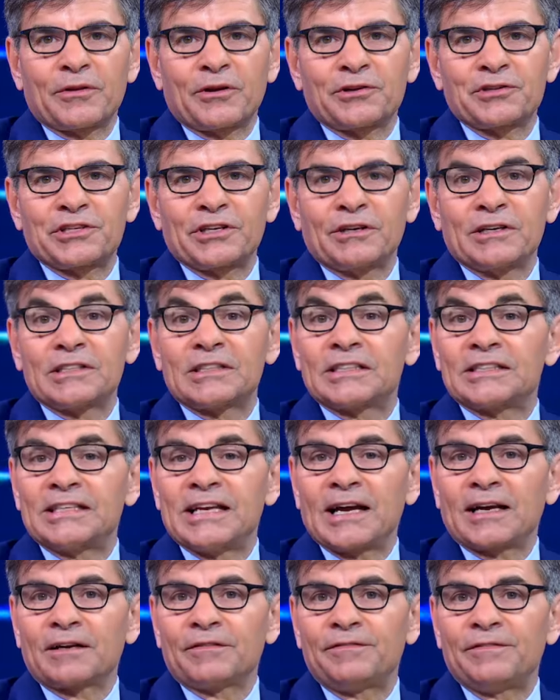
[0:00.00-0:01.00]
Our series, The
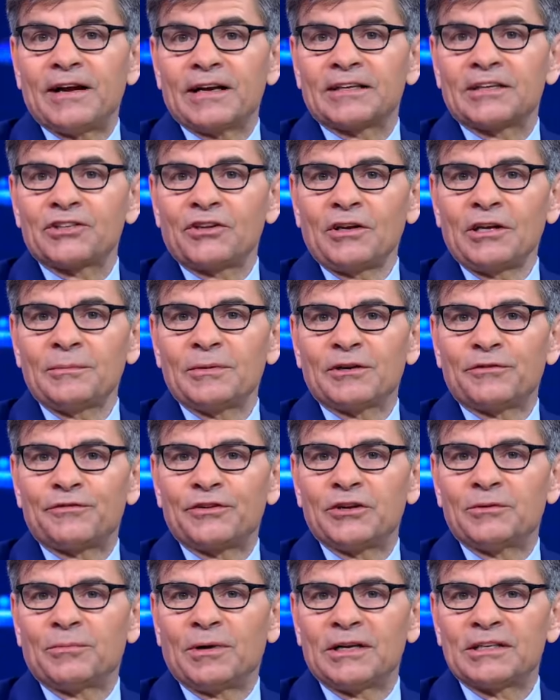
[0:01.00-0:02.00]
Tech Effect. It's only been a
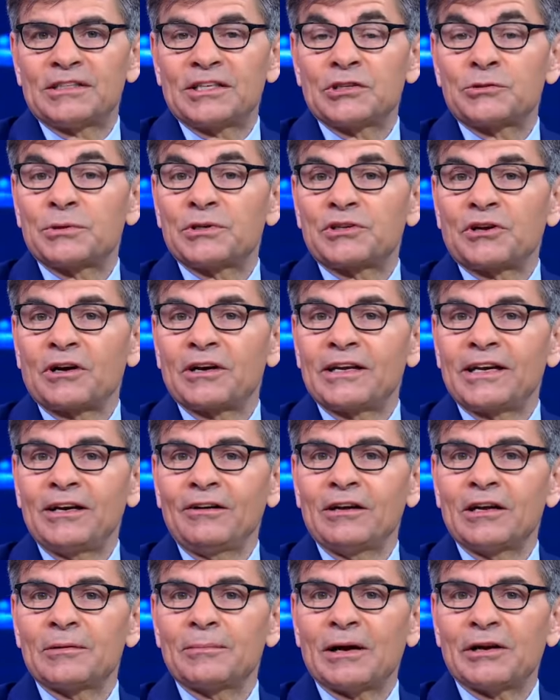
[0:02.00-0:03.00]
few months since we started
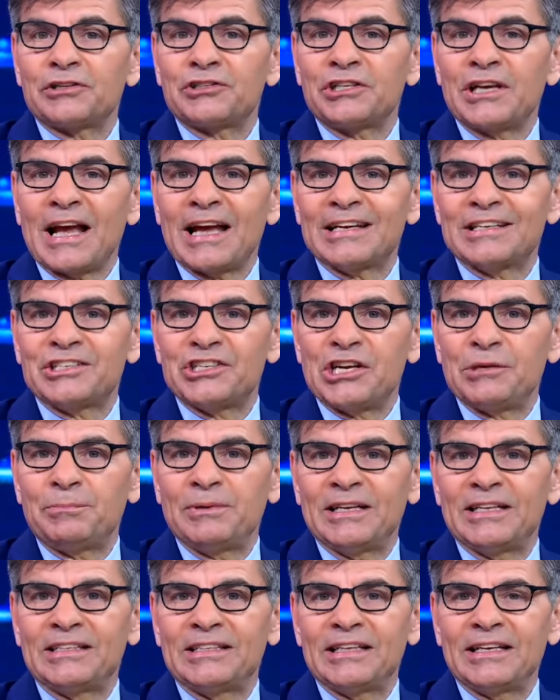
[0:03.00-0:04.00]
hearing about
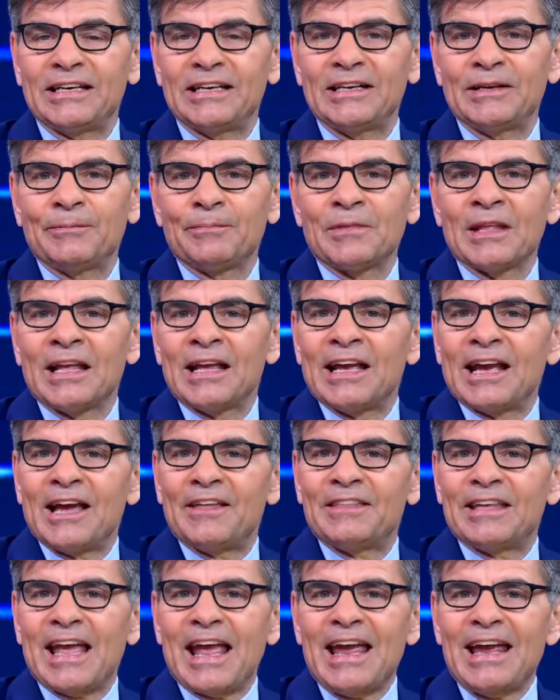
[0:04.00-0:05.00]
ChatGPT,
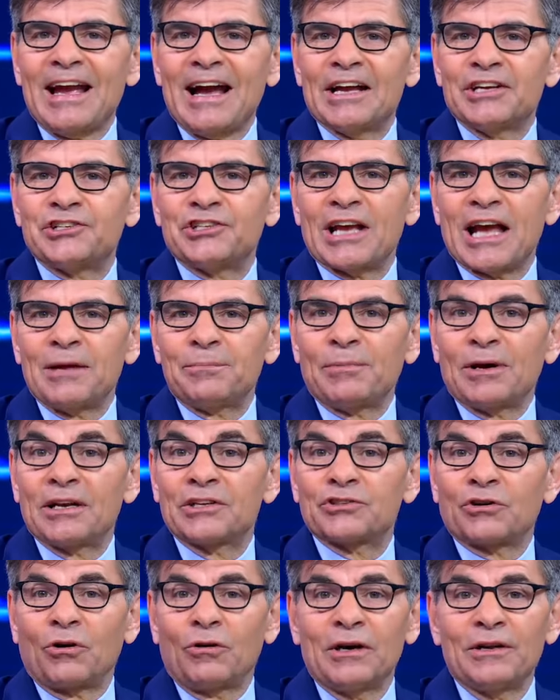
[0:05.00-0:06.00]
and the AI chatbot
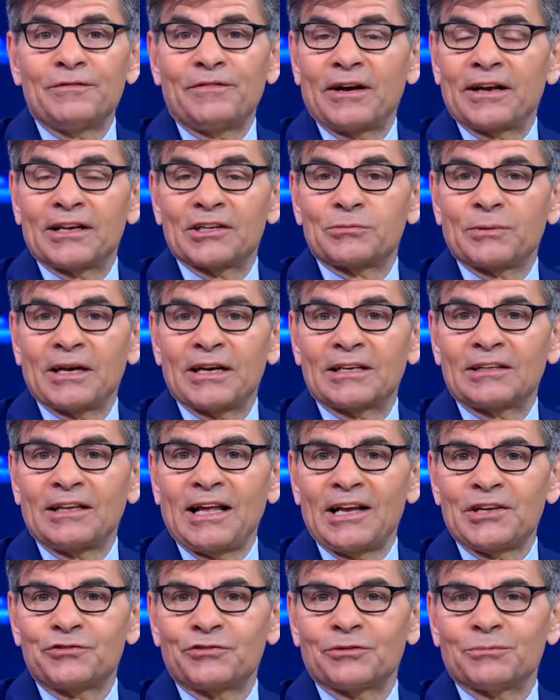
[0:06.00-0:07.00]
is already finding its way into
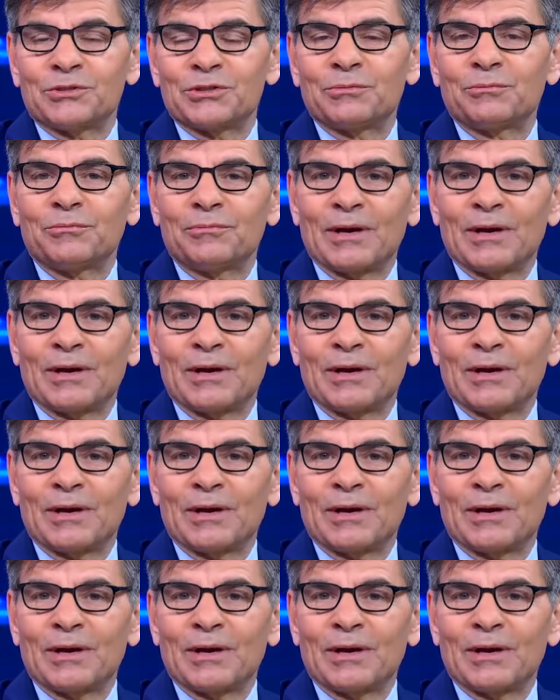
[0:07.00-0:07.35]
classrooms.